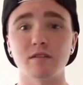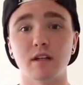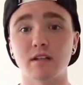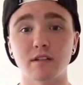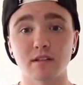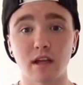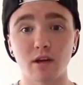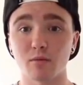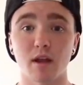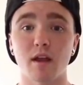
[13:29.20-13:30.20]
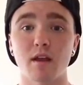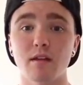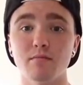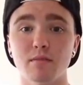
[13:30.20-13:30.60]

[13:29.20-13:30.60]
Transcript: didn't care what I ate,